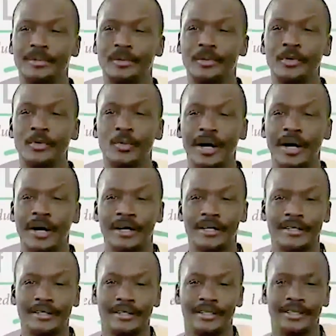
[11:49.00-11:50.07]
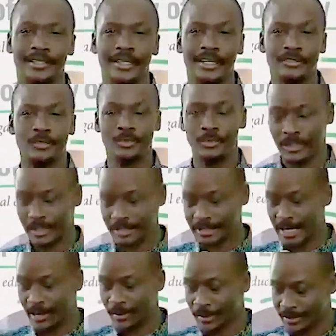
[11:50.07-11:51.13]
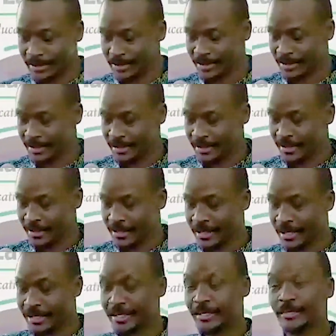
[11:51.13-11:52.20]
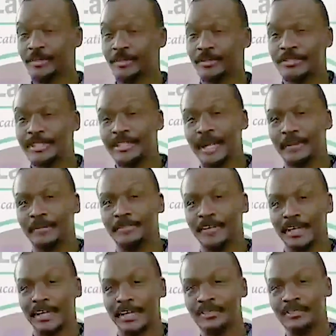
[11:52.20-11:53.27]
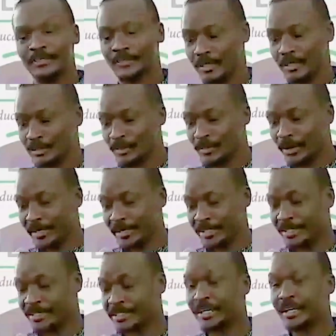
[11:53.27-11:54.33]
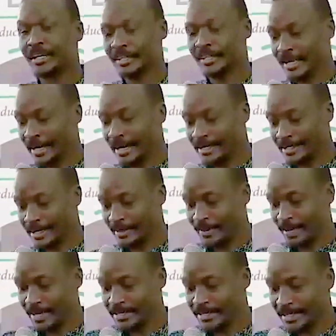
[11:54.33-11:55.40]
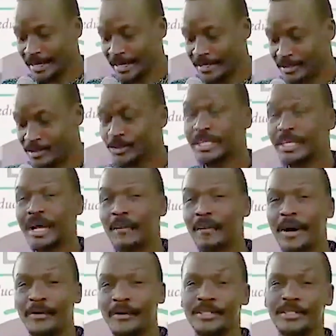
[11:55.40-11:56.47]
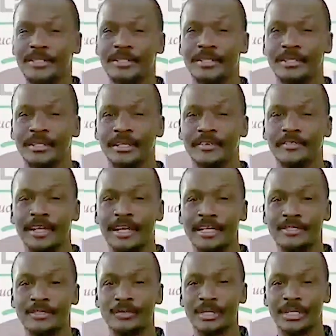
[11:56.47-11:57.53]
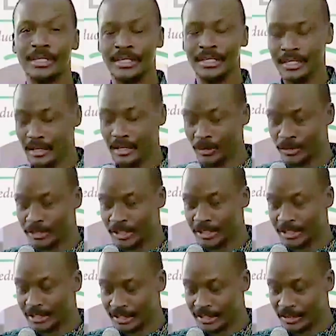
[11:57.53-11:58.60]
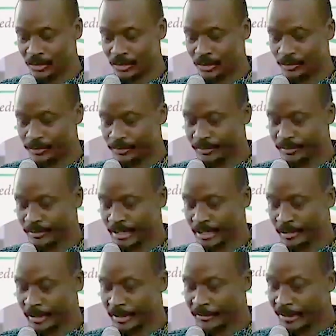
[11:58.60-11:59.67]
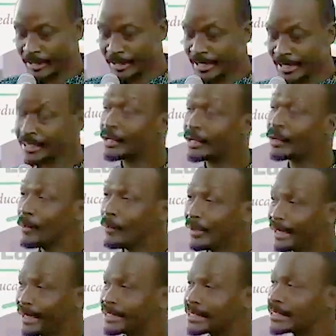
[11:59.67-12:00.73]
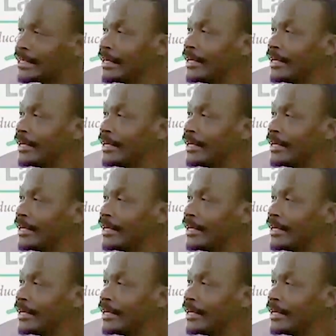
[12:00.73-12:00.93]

for example, or not work in a school assignment. And, and those are the ramifications of the triple heritage that I am asking us to think about, even as we negotiate this issue. But finally, the globalist